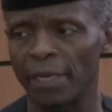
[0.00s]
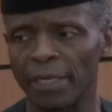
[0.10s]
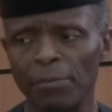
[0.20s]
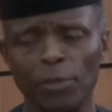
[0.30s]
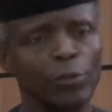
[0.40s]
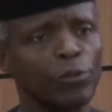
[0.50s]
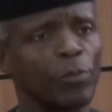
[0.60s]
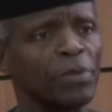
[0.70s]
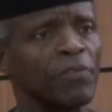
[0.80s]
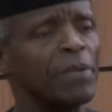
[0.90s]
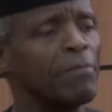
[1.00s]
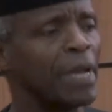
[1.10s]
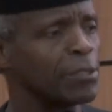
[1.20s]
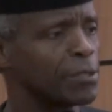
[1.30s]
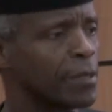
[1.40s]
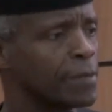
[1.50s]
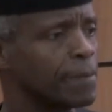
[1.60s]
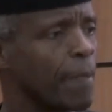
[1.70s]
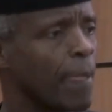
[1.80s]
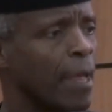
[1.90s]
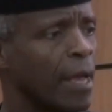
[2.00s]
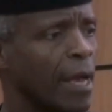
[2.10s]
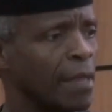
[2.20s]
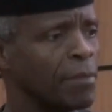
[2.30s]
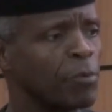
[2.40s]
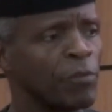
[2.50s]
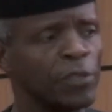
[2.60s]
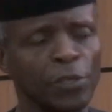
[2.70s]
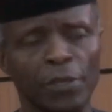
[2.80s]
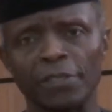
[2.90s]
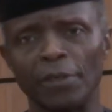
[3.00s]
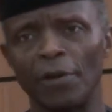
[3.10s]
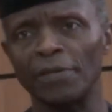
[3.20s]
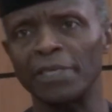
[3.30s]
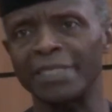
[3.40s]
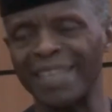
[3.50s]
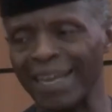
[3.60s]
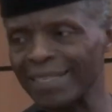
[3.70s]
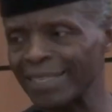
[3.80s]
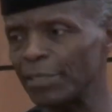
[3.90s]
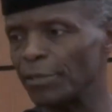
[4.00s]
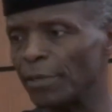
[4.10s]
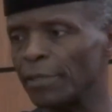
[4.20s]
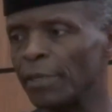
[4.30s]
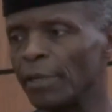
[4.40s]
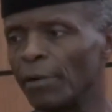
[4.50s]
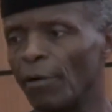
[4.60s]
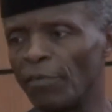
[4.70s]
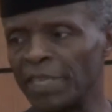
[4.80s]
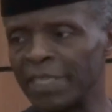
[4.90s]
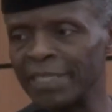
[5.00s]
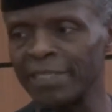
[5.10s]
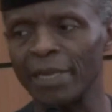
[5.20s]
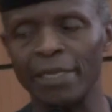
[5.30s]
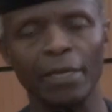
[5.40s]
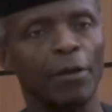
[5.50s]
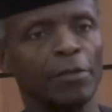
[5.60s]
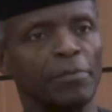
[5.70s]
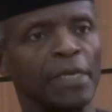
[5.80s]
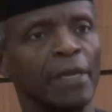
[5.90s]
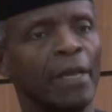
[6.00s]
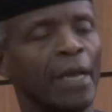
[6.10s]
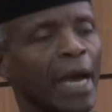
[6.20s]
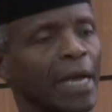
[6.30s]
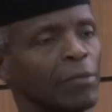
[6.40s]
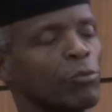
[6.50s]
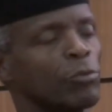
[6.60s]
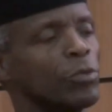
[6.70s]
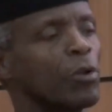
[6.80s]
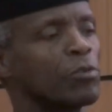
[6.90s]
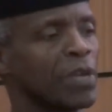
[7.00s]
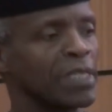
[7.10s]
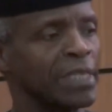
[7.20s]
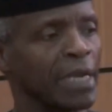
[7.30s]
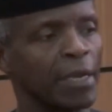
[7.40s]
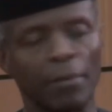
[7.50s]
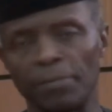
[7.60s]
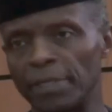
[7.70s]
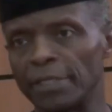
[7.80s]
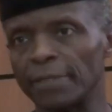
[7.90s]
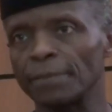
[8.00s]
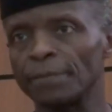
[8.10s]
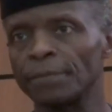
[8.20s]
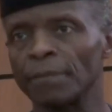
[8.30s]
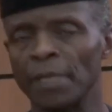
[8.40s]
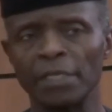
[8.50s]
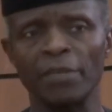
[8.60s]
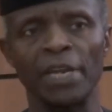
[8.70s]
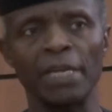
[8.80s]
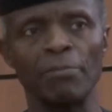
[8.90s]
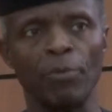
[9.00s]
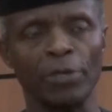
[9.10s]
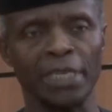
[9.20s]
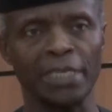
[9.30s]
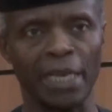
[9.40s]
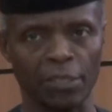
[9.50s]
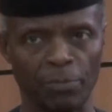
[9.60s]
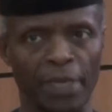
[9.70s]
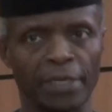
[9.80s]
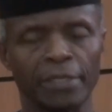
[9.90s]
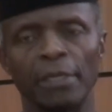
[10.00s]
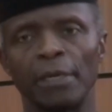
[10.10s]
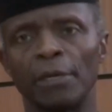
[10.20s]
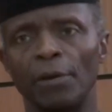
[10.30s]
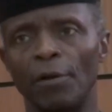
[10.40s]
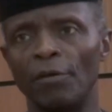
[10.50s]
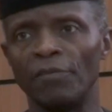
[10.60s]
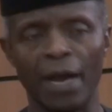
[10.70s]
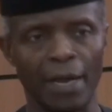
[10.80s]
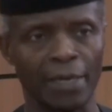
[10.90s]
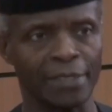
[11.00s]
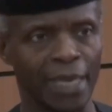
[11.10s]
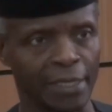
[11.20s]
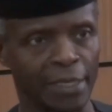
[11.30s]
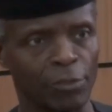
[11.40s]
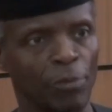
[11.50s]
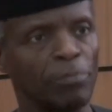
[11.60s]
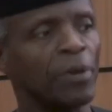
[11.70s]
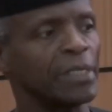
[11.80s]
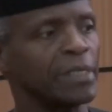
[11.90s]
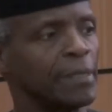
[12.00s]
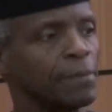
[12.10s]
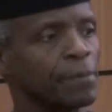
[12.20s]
Let me also briefly mention uh, the provisions on taxation of the digital economy and non-resident companies. This is a very important aspect of our taxation policy.